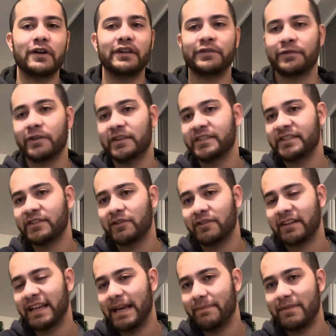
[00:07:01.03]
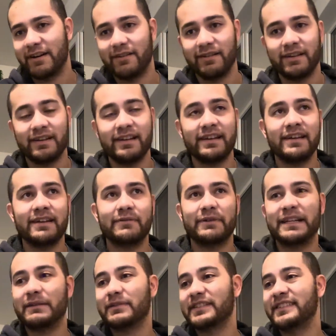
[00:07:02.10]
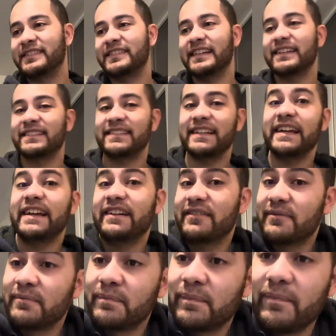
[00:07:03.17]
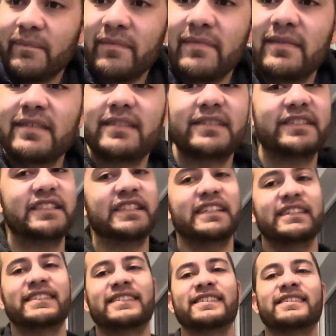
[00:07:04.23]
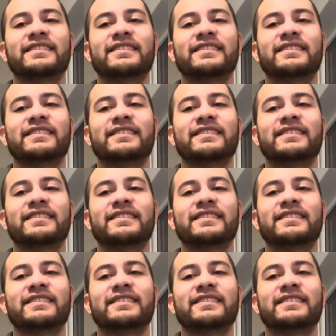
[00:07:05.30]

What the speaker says: His first song came out when he was 16. Jeez.